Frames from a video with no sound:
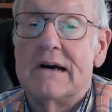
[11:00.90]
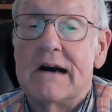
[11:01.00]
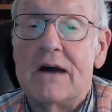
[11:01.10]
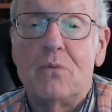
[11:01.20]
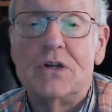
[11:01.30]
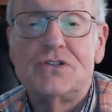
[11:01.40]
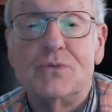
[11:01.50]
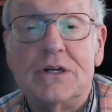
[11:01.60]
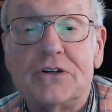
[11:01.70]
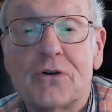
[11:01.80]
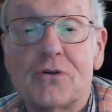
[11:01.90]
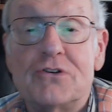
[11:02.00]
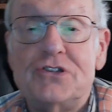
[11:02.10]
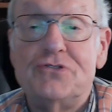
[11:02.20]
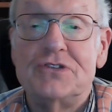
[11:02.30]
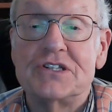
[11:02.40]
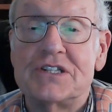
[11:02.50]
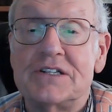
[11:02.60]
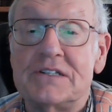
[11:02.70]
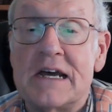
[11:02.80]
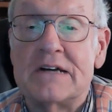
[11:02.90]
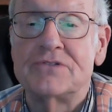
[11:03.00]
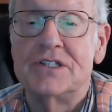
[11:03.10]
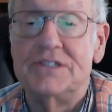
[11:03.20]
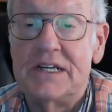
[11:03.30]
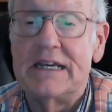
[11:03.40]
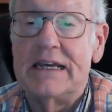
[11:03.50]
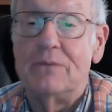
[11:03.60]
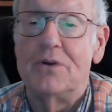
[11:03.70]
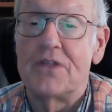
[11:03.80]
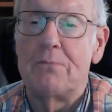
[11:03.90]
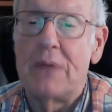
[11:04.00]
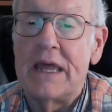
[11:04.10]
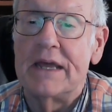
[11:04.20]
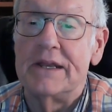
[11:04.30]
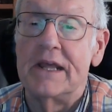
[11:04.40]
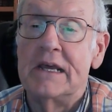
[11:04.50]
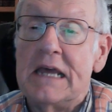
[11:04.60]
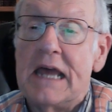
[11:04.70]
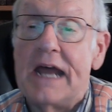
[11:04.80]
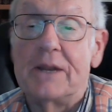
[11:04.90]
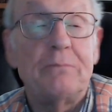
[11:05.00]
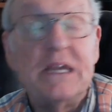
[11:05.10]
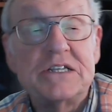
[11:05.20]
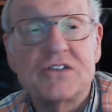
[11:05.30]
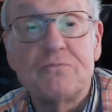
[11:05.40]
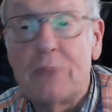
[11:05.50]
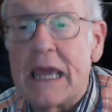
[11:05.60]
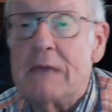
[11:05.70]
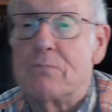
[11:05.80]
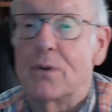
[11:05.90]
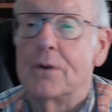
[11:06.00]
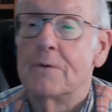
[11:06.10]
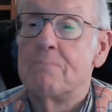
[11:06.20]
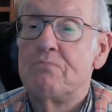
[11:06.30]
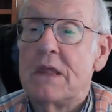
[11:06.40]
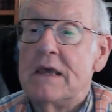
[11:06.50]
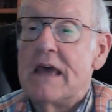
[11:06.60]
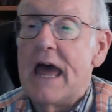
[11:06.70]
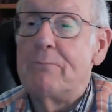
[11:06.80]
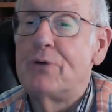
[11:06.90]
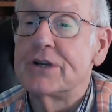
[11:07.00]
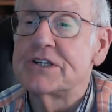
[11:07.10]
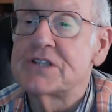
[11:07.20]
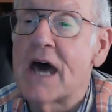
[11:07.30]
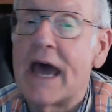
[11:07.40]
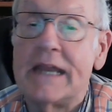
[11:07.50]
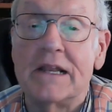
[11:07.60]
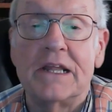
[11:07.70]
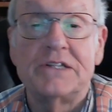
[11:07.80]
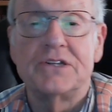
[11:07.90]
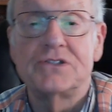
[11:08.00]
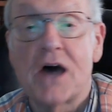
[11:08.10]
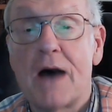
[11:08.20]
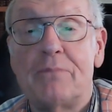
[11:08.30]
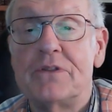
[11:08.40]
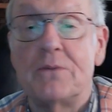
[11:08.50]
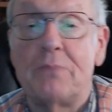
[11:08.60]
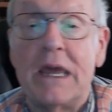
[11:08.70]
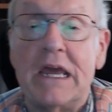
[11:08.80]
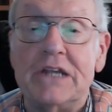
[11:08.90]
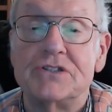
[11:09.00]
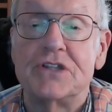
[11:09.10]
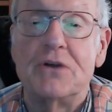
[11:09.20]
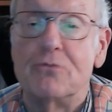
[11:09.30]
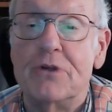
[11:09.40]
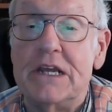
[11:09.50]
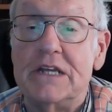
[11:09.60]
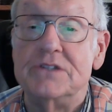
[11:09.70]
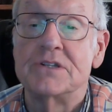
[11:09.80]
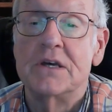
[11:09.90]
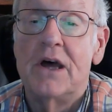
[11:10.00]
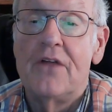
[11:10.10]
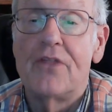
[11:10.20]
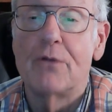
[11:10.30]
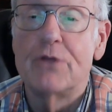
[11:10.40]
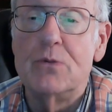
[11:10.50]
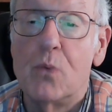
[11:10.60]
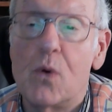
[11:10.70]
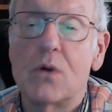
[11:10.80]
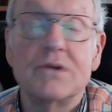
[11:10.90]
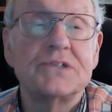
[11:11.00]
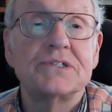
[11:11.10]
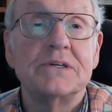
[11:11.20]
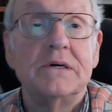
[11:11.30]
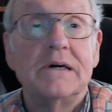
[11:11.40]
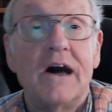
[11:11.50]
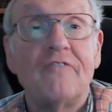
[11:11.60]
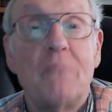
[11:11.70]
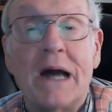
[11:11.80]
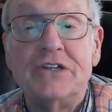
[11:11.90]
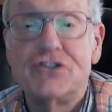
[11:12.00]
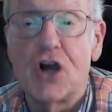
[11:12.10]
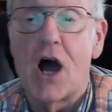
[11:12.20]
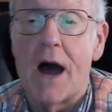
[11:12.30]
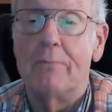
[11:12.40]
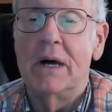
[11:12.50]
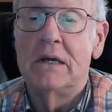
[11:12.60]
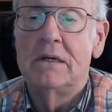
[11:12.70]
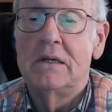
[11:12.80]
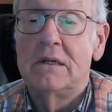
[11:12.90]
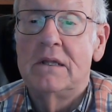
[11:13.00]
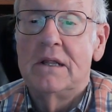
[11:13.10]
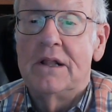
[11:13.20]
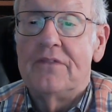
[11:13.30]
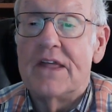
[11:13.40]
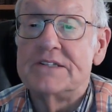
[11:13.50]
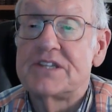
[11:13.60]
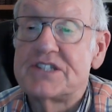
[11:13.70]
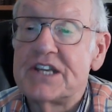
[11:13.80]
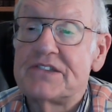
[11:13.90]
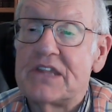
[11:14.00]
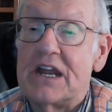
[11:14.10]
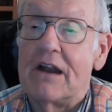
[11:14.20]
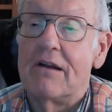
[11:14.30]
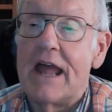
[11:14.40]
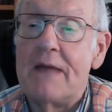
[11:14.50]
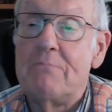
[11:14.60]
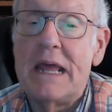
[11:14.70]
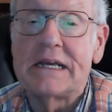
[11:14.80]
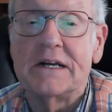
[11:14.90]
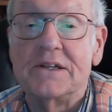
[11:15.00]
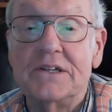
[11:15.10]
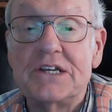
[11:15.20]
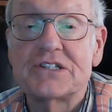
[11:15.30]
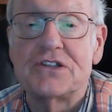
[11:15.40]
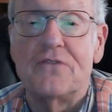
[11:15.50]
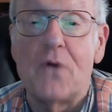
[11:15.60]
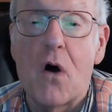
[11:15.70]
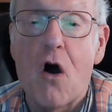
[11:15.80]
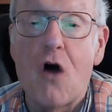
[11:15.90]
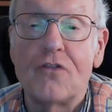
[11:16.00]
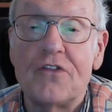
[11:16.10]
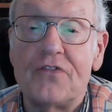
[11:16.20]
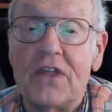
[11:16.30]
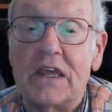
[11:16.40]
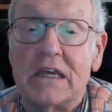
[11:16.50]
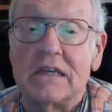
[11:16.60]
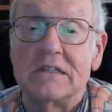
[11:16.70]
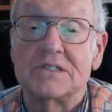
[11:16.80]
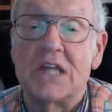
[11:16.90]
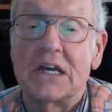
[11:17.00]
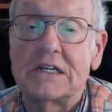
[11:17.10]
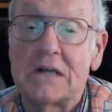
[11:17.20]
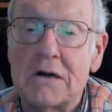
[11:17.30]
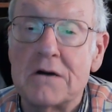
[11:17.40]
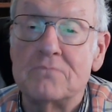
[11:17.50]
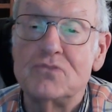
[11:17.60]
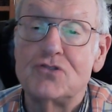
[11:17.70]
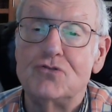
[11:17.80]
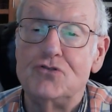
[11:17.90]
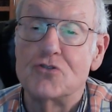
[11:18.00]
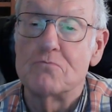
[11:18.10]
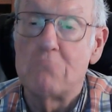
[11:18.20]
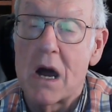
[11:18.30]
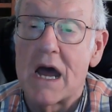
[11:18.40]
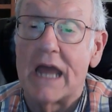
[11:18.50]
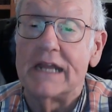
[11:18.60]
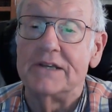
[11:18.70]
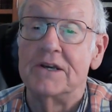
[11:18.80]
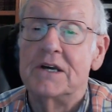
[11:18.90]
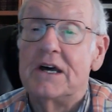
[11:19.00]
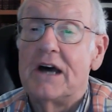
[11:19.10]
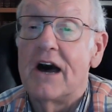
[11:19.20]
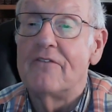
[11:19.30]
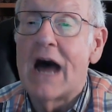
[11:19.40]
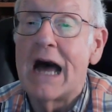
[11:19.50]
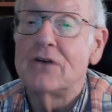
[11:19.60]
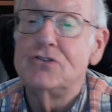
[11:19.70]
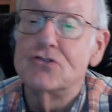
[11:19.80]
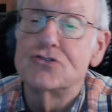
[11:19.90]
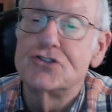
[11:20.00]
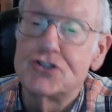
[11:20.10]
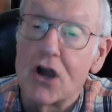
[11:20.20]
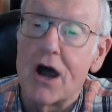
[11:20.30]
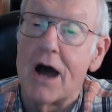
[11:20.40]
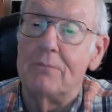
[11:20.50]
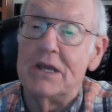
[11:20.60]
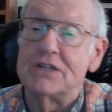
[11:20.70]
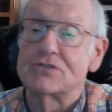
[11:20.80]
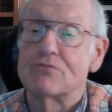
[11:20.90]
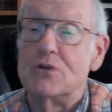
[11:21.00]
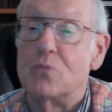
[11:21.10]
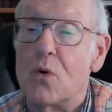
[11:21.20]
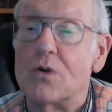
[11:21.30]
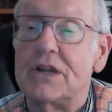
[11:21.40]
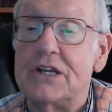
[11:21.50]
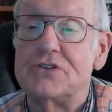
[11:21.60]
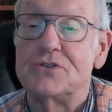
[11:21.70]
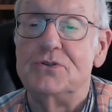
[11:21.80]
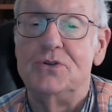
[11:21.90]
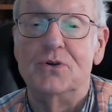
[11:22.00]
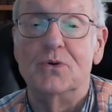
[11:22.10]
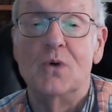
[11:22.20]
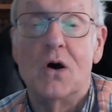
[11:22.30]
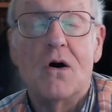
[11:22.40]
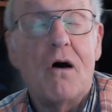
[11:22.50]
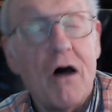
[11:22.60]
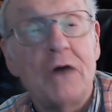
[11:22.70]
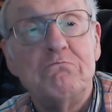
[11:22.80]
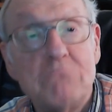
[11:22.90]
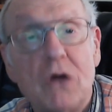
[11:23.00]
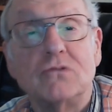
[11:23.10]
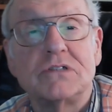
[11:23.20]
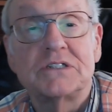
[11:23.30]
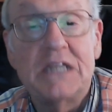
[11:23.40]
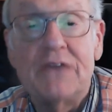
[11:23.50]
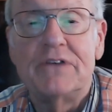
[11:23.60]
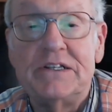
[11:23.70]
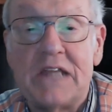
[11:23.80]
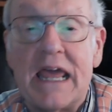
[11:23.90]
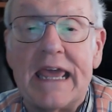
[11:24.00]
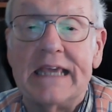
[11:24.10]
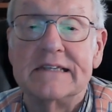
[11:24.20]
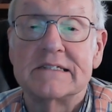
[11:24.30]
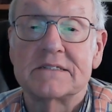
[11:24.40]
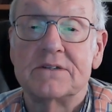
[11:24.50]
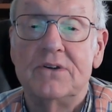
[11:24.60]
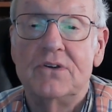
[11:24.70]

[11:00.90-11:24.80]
I want to encourage you to sit down today with a pen and a piece of paper and put a title at the top of the page that reads, "The Rewards of My Job." Then sit there and make a list of all the things that come to your mind of how your job is rewarding to you on most given days.